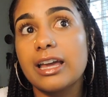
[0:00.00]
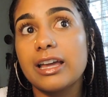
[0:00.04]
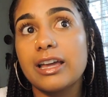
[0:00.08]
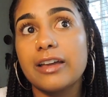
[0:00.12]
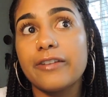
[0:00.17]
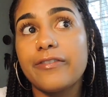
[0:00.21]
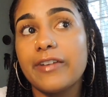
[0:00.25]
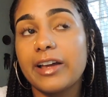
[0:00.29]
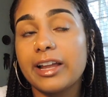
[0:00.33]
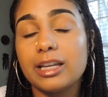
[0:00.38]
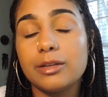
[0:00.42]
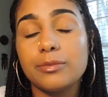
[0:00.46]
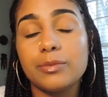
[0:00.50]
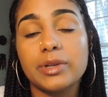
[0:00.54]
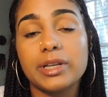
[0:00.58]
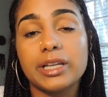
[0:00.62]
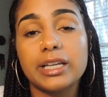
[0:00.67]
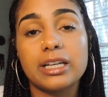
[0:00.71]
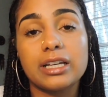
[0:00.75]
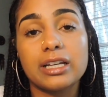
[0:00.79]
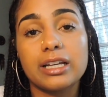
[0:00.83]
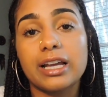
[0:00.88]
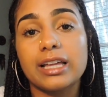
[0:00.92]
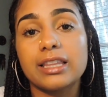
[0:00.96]
if
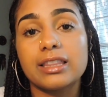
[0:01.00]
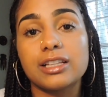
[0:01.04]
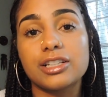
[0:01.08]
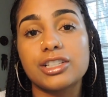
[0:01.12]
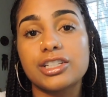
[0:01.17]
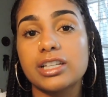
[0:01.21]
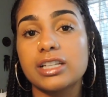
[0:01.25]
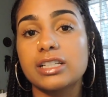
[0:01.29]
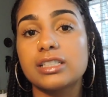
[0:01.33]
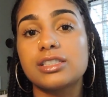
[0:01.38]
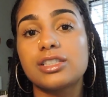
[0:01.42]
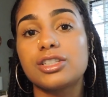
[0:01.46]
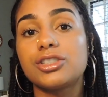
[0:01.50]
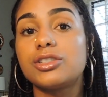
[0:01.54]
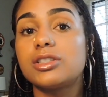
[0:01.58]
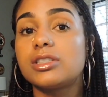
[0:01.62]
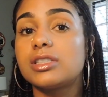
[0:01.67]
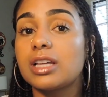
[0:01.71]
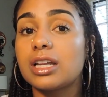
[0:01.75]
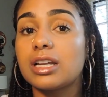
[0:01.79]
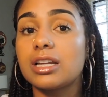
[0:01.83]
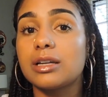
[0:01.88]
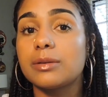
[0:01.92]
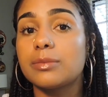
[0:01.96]
anybody could get the chance to
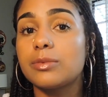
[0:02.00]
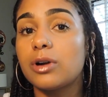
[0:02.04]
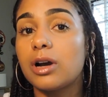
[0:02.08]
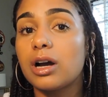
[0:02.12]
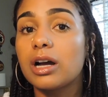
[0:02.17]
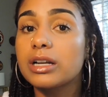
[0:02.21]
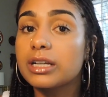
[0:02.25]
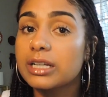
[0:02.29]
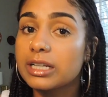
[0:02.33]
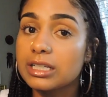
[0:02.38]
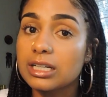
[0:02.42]
study abroad